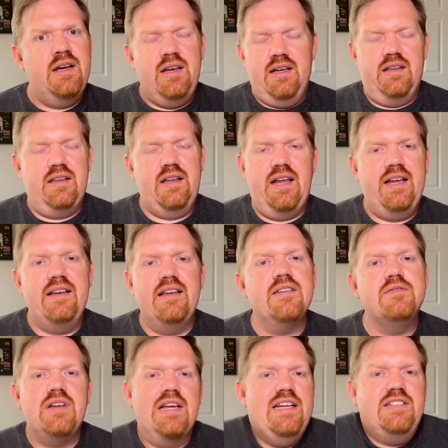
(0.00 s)
he
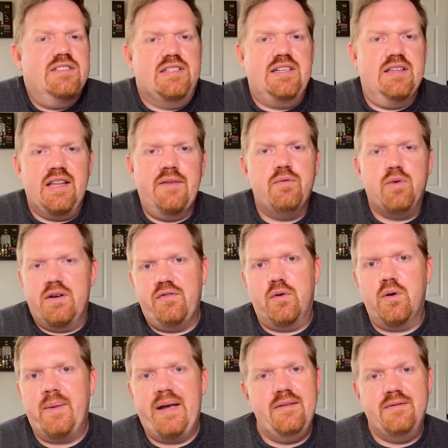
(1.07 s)
just didn't leave one
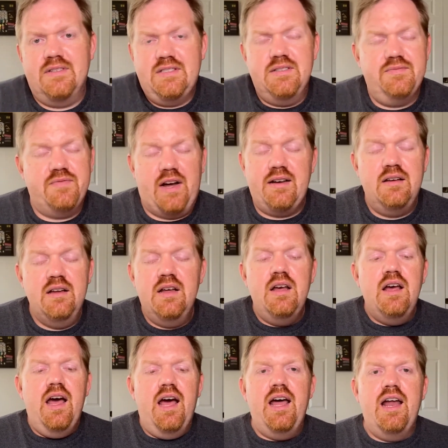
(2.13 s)
for me, which is fine.
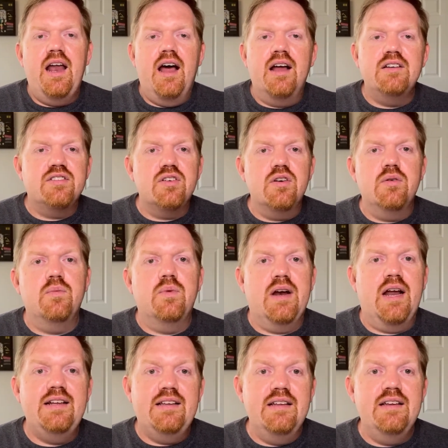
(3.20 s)
And so what
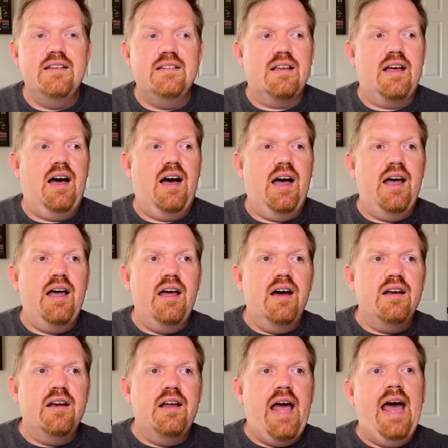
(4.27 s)
I did is
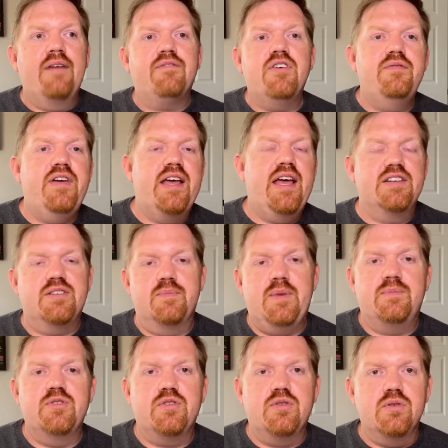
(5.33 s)
every Vacation
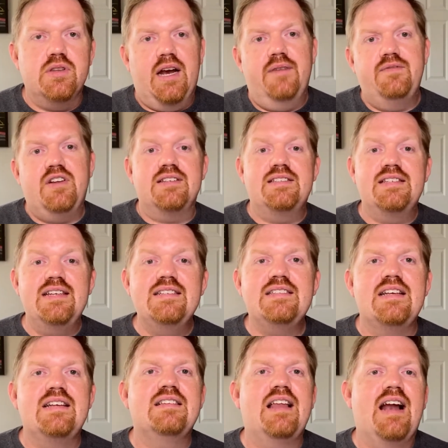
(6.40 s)
Bible School that I've done since
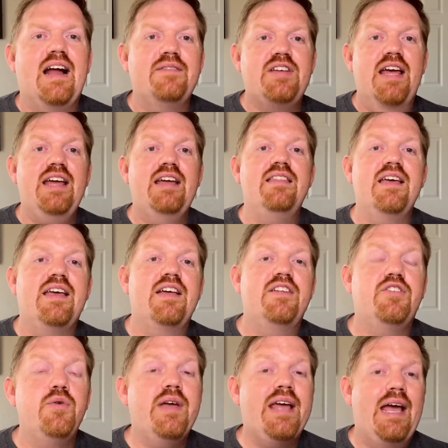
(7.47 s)
is that I've taken the
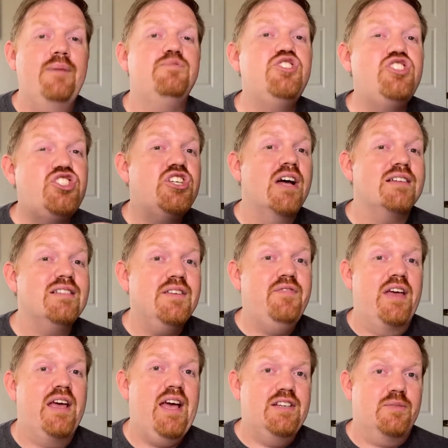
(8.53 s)
kids who came just to
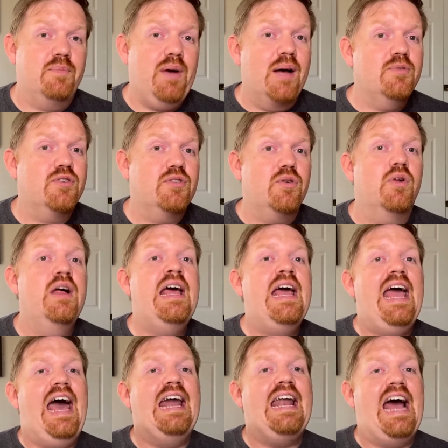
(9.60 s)
Vacation Bible School
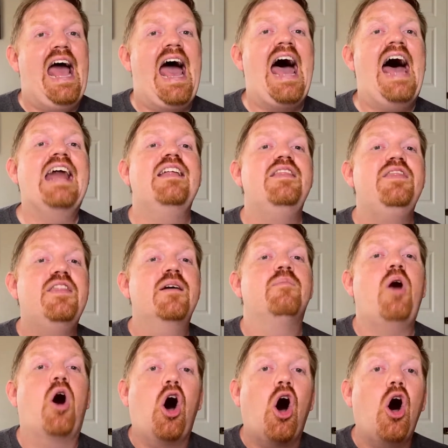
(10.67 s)
and I added
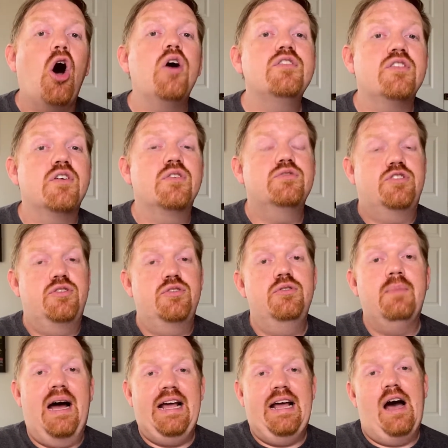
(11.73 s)
them also to
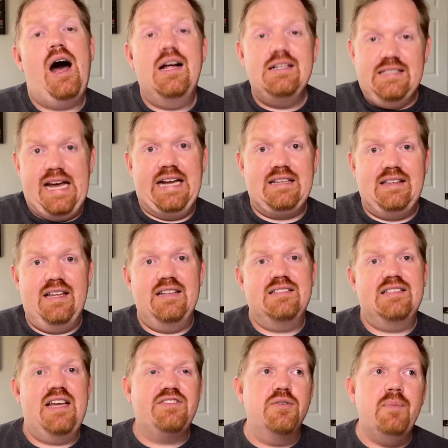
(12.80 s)
my contact
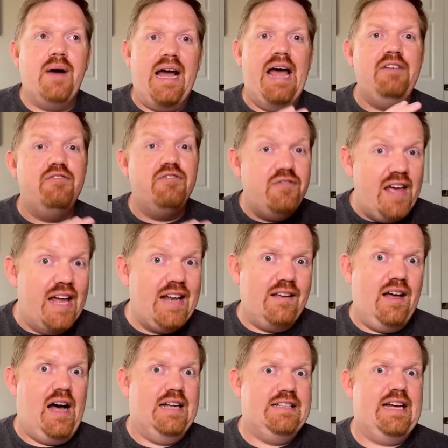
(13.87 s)
list, to my event
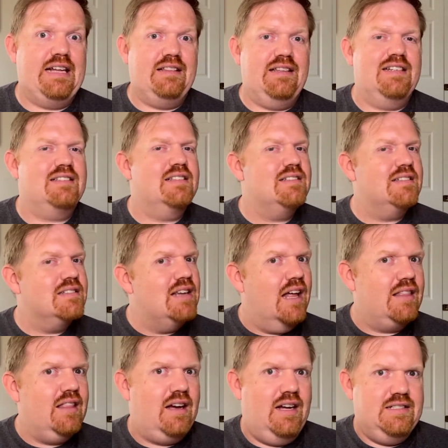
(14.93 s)
contact list. This is
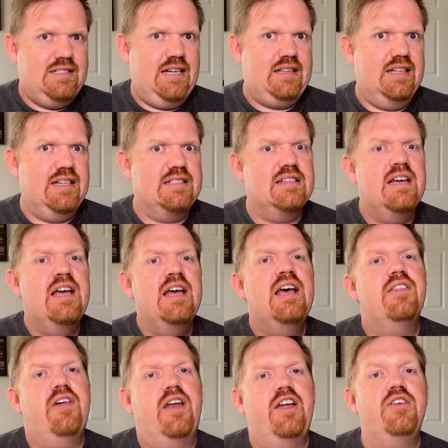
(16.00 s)
not the contact list
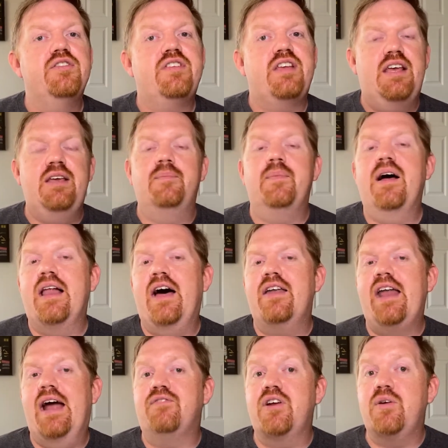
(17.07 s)
that I use to email
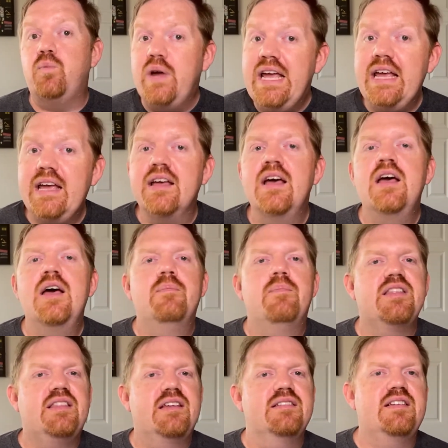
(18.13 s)
out every week,
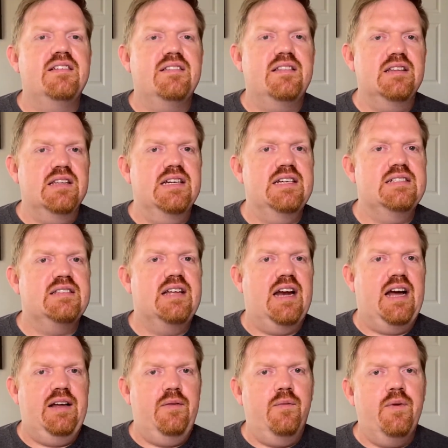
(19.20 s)
but this is the list
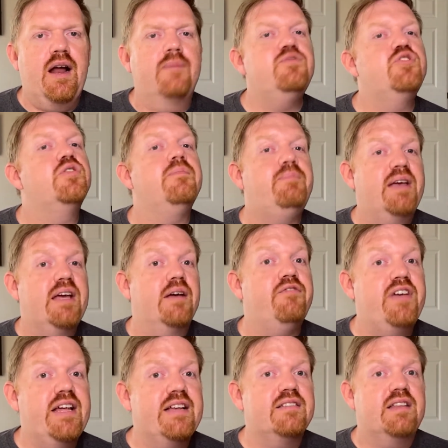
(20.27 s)
that when I'm doing big
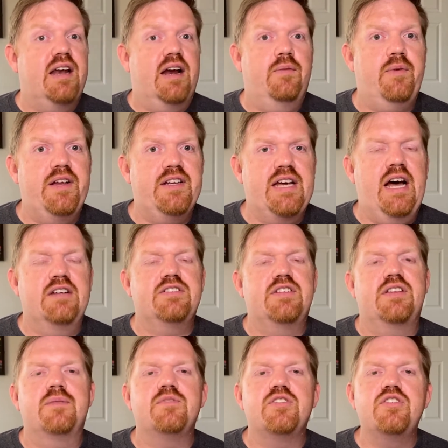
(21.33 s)
events, that I reach out to
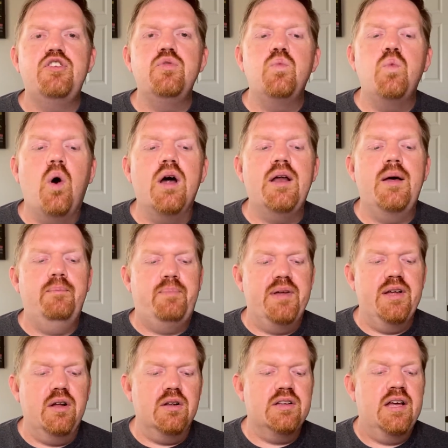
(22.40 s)
them. So you want to
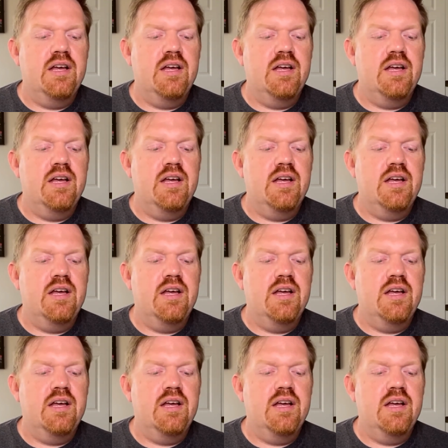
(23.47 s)
build